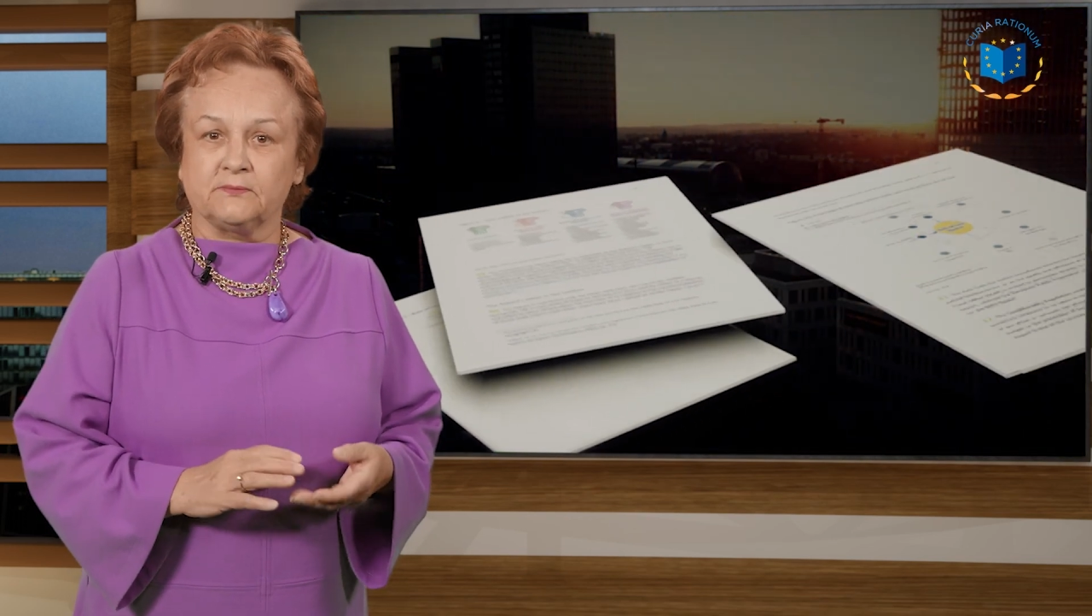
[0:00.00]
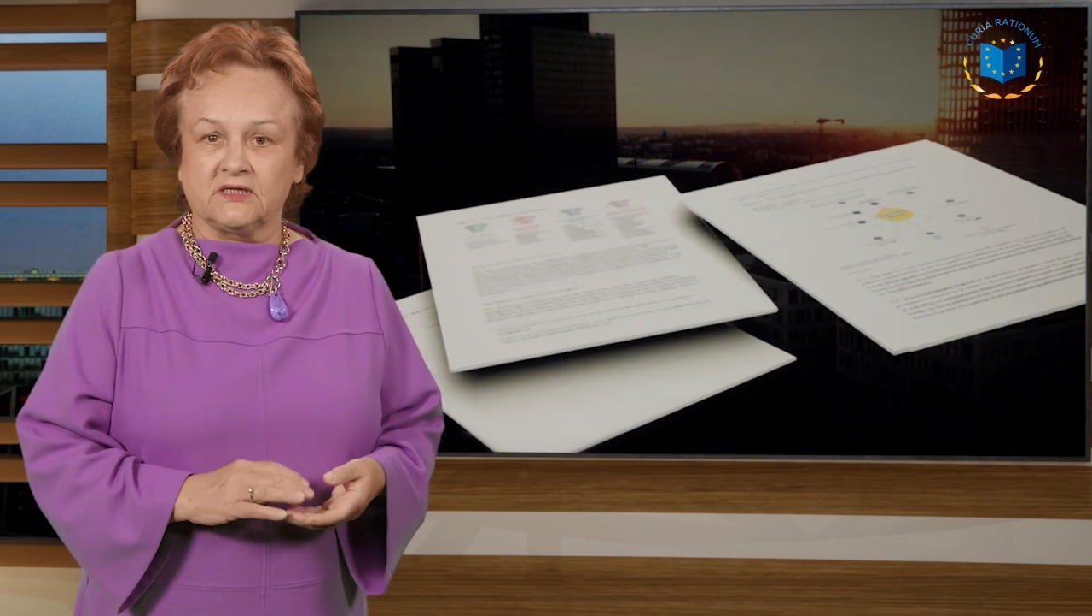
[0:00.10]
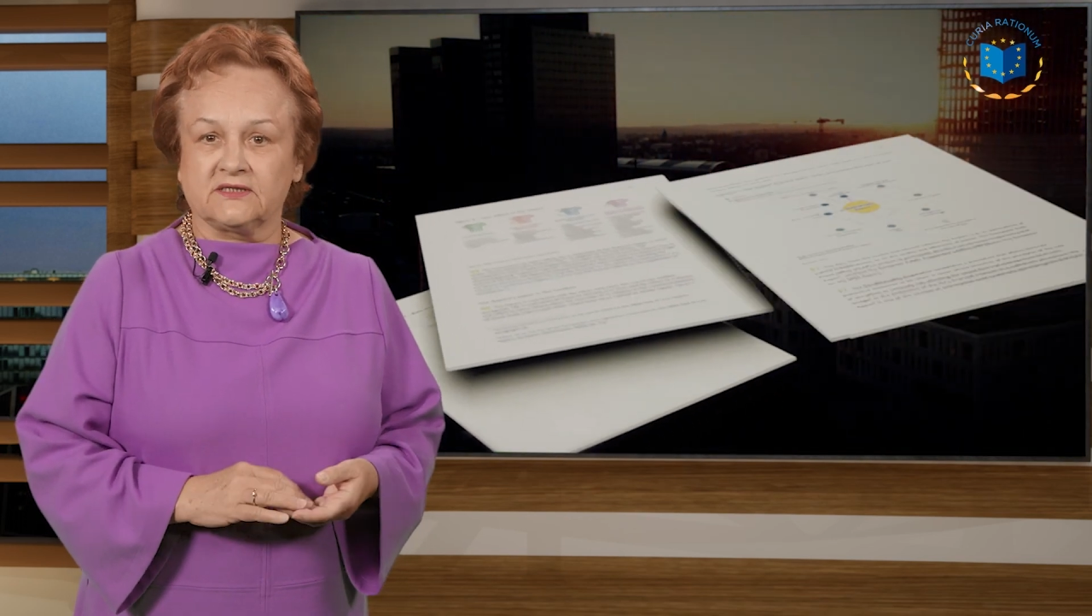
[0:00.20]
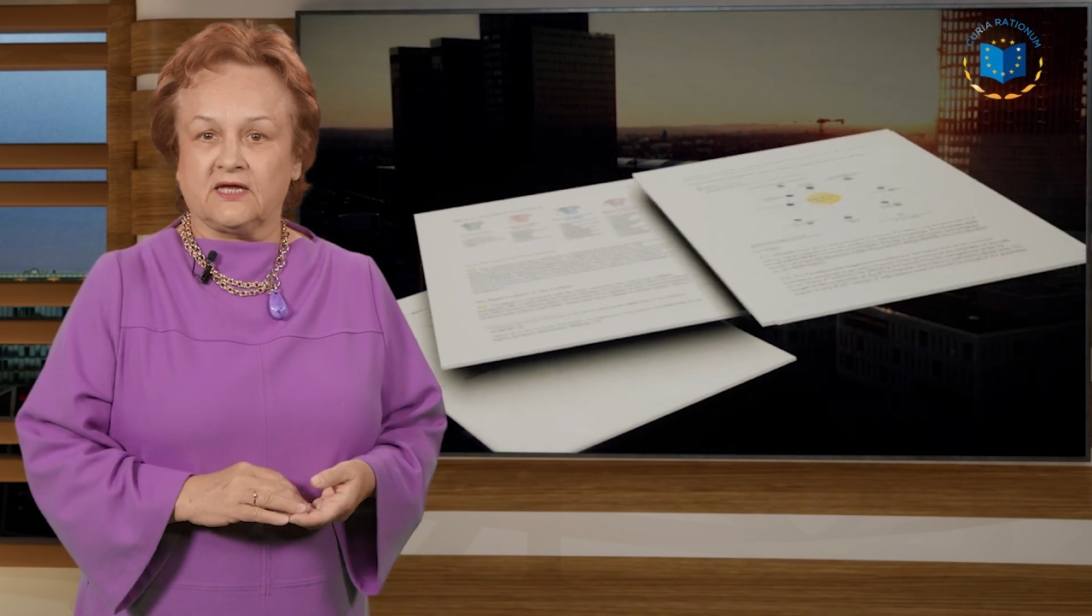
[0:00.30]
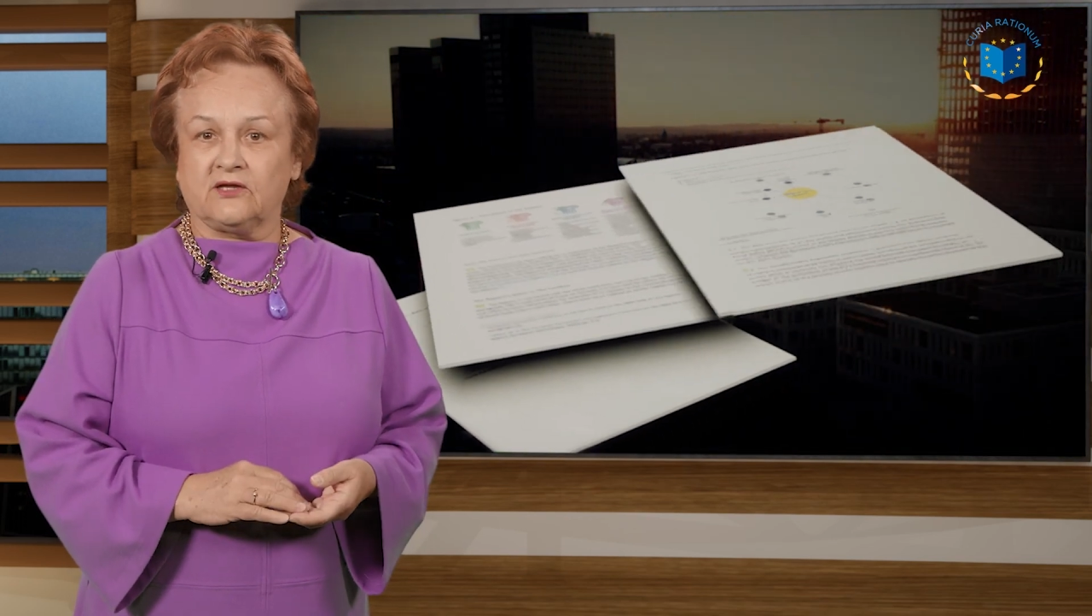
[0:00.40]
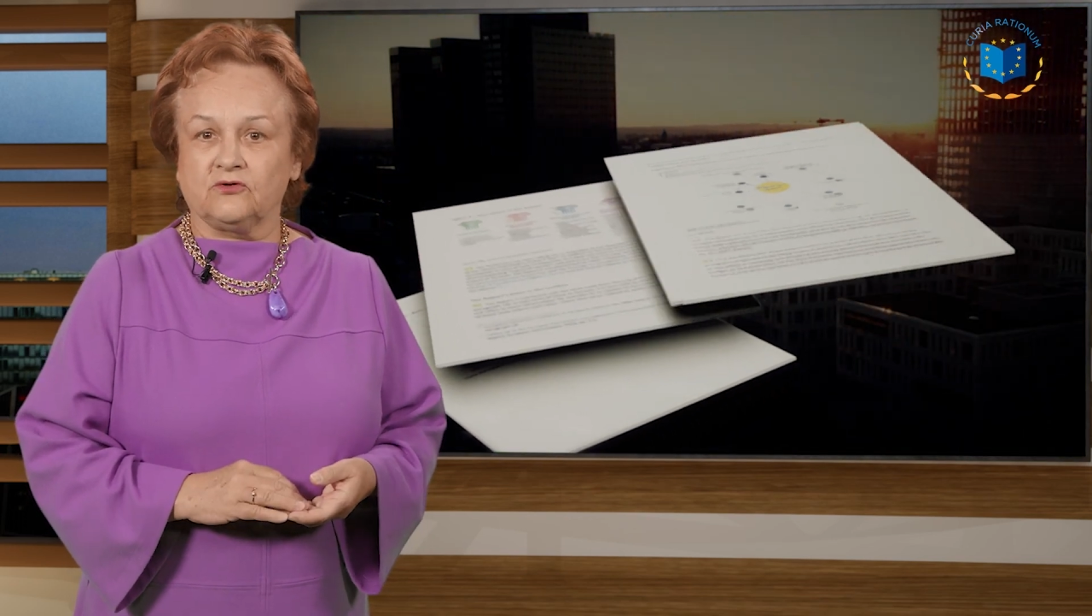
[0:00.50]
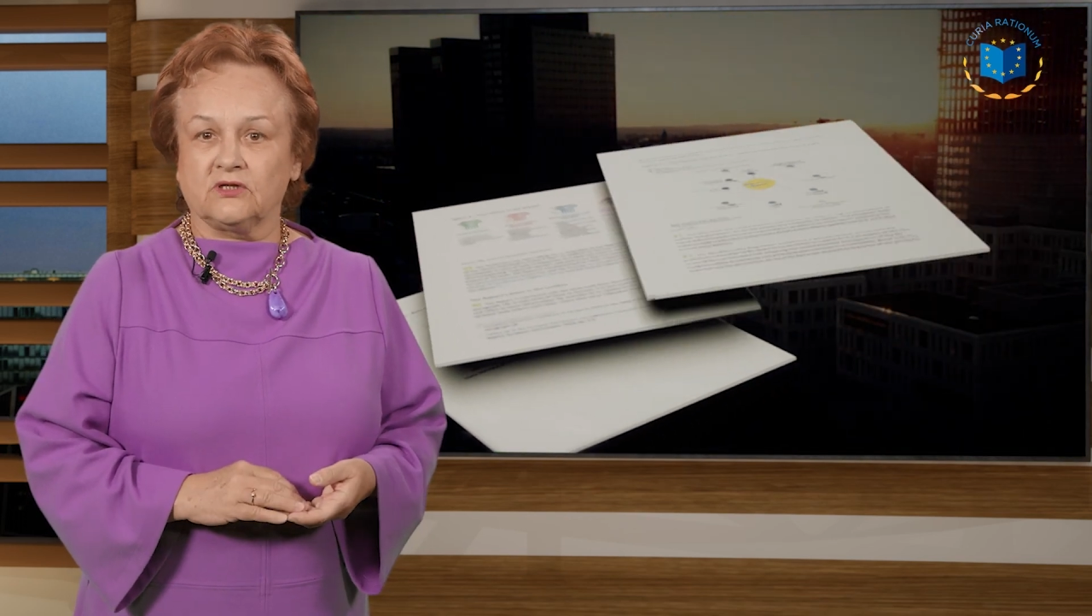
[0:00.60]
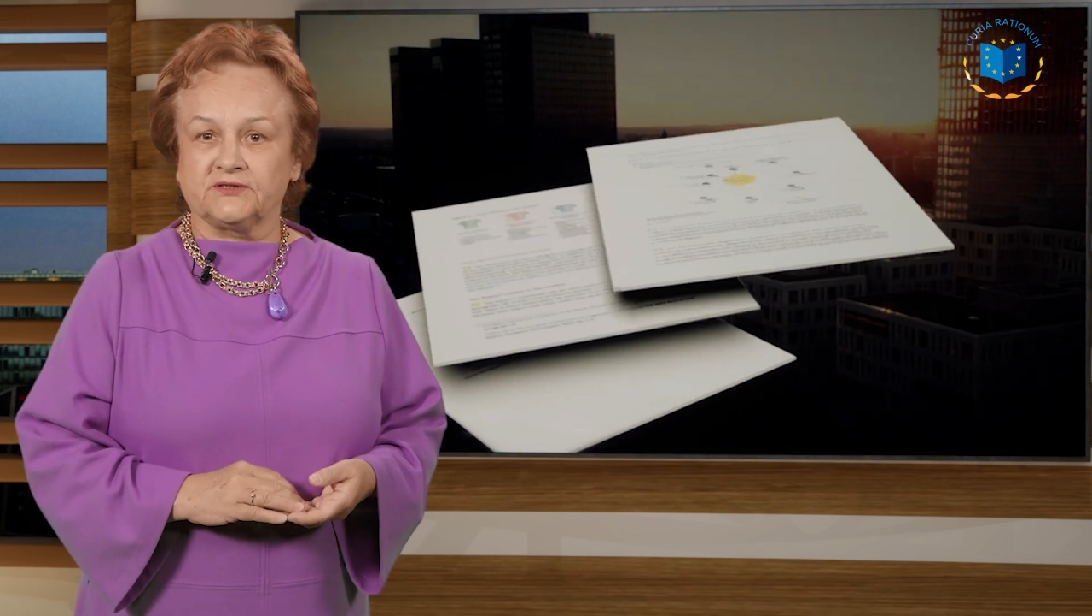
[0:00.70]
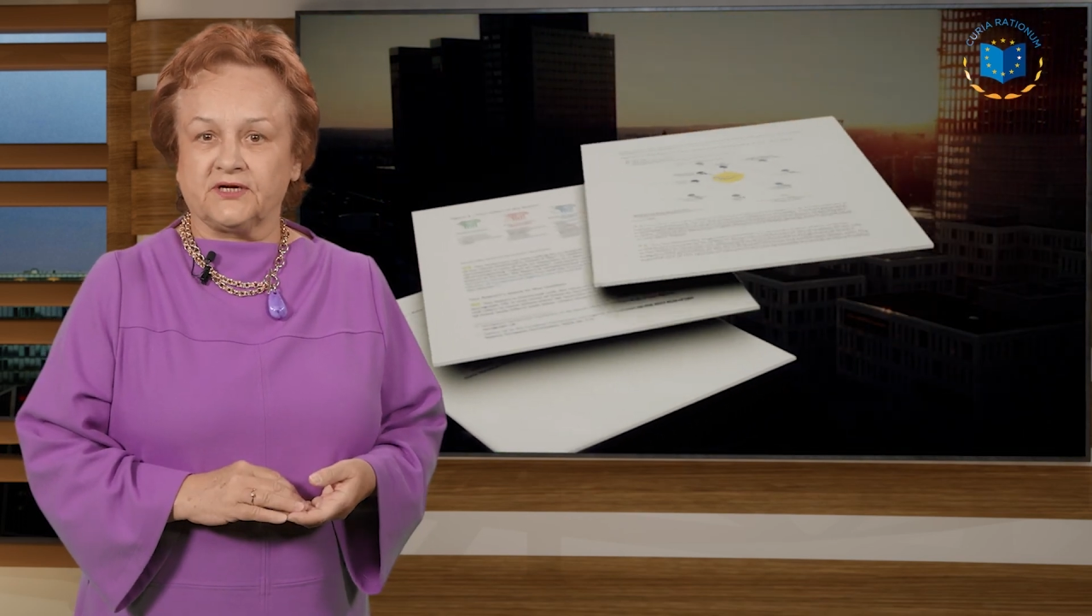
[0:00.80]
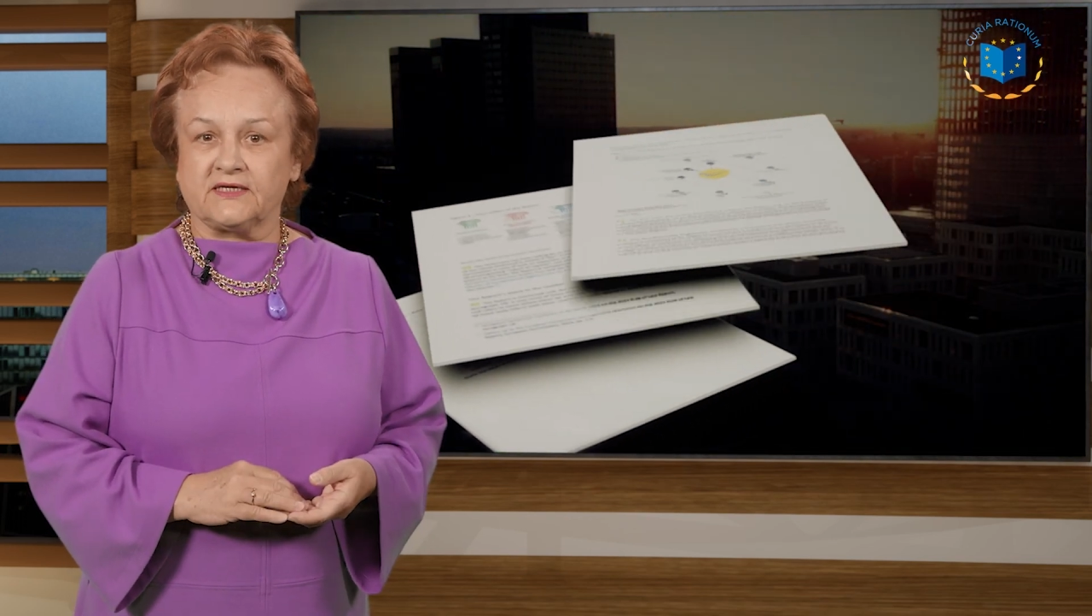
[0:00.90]

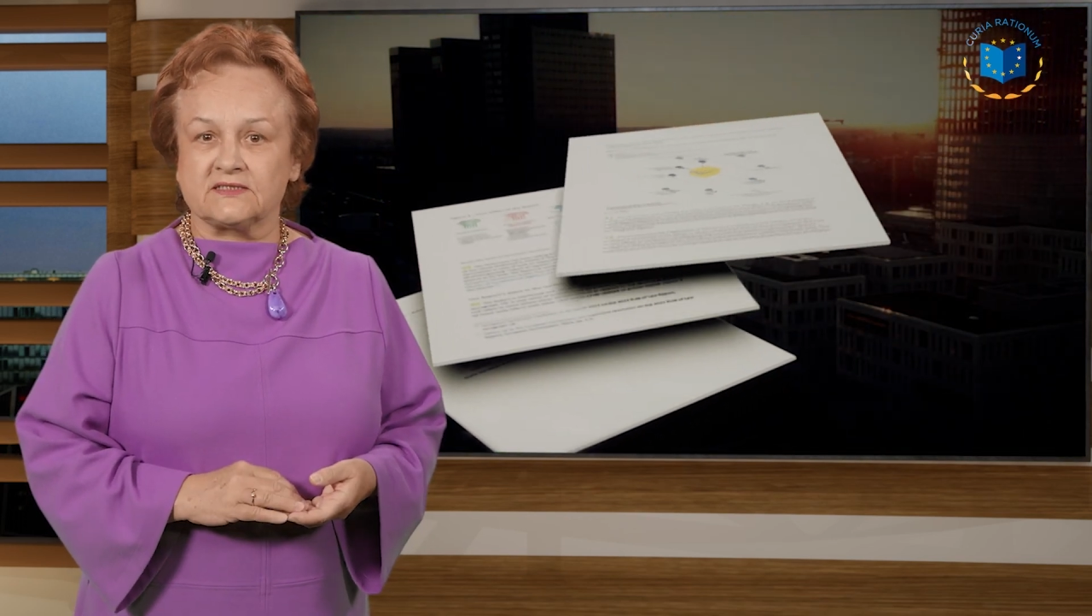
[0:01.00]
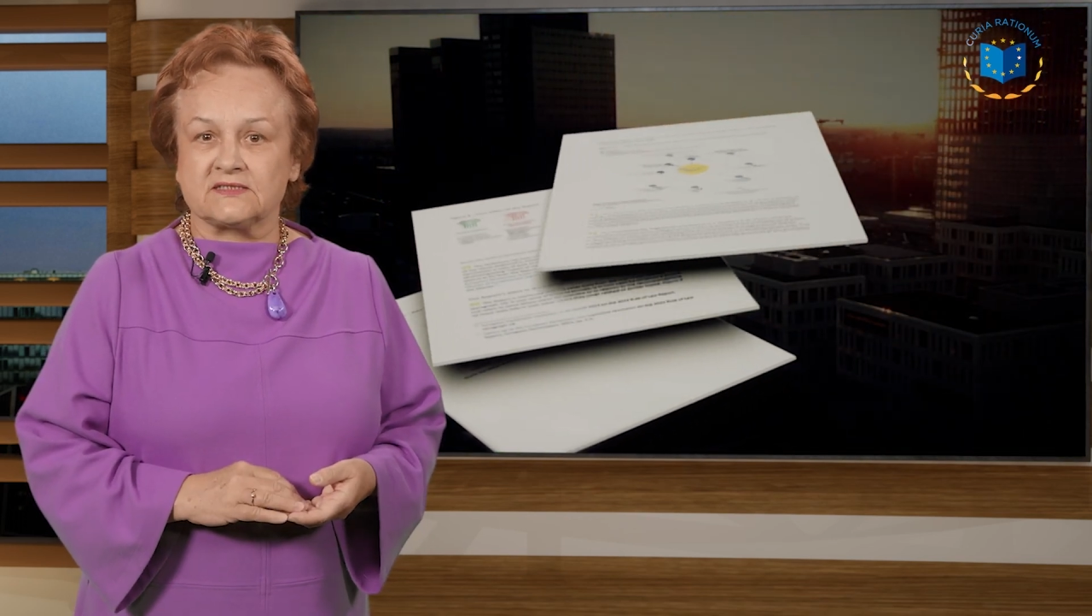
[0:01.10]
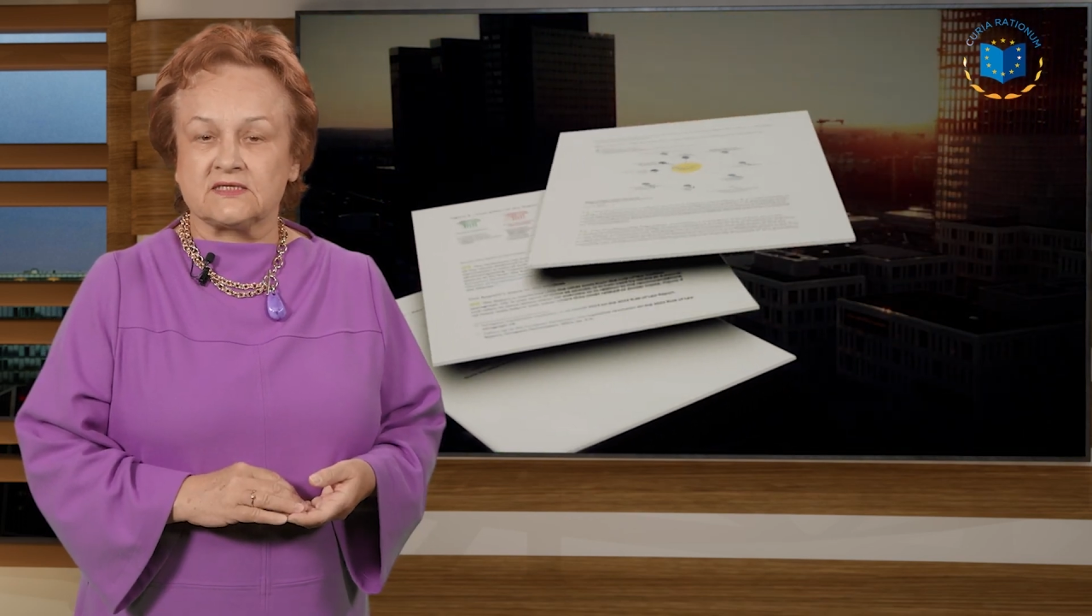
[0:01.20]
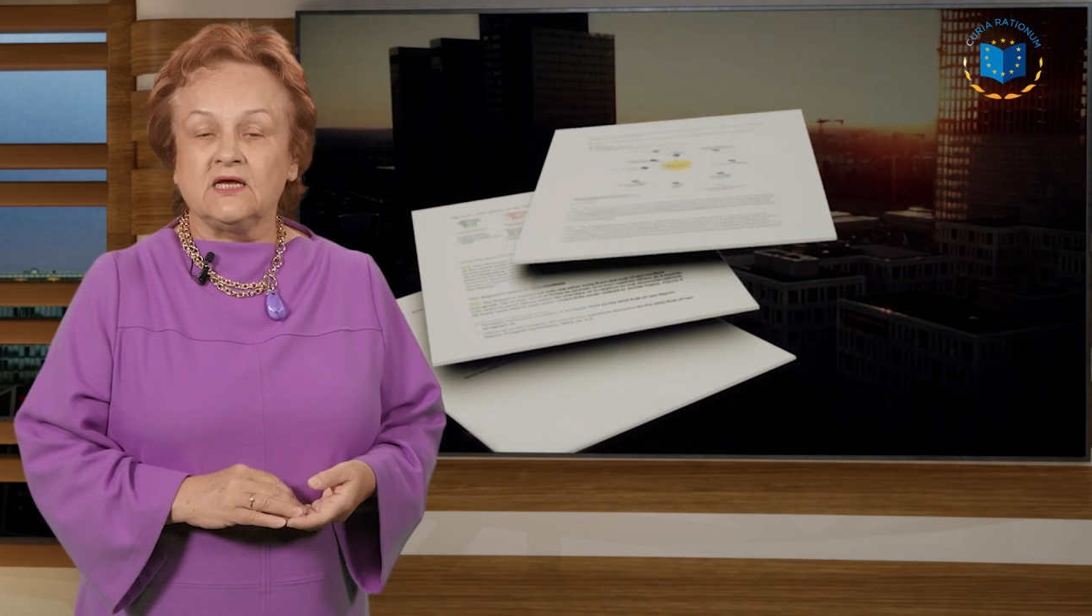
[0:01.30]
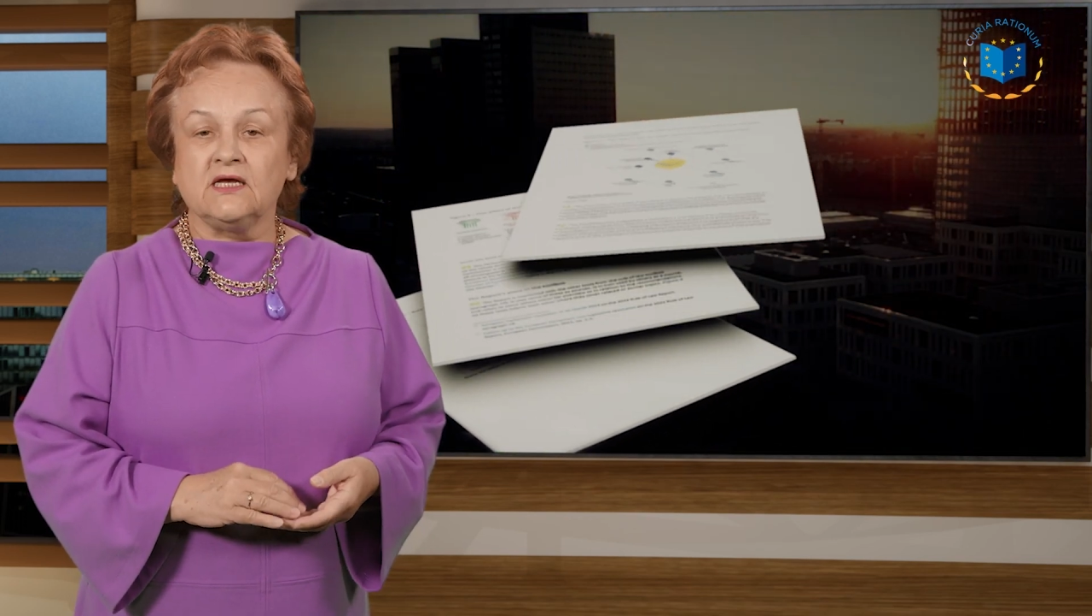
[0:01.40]
multi-annual trends